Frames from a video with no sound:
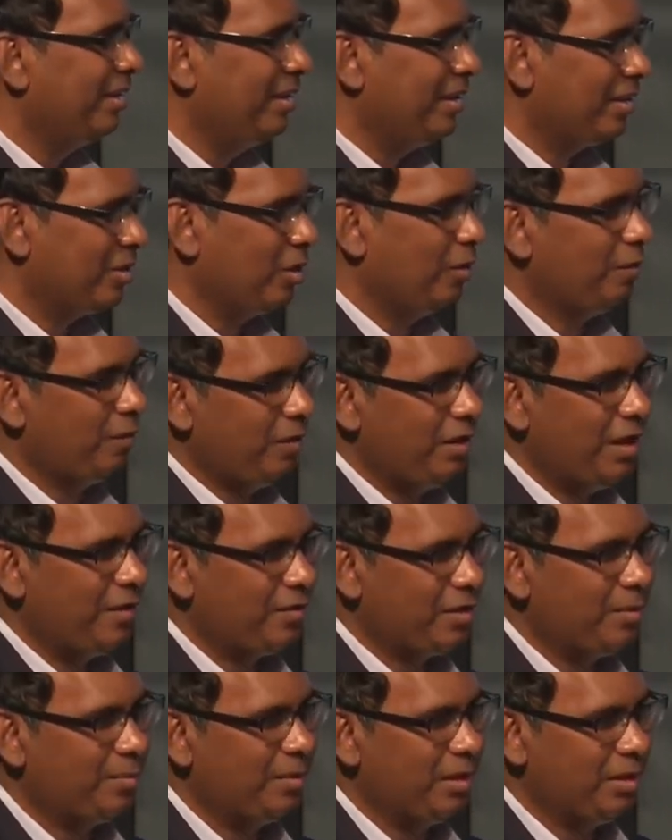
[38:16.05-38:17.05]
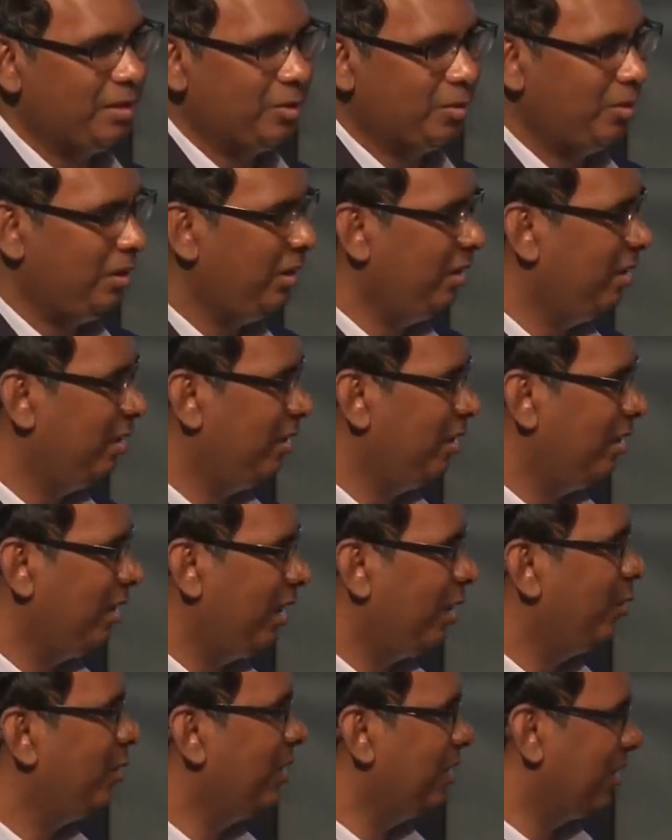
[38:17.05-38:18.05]
So if we have something unique
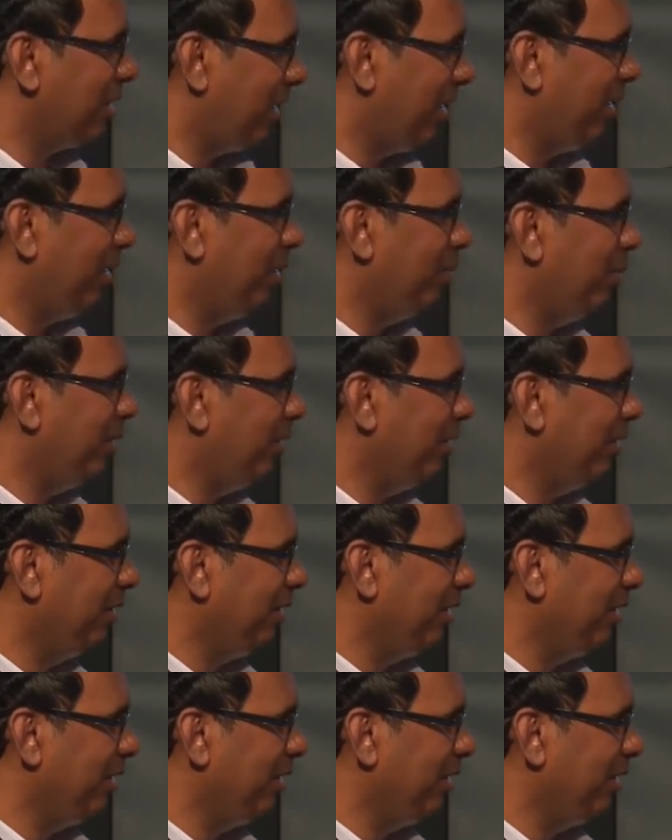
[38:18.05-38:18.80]
and which is scalable,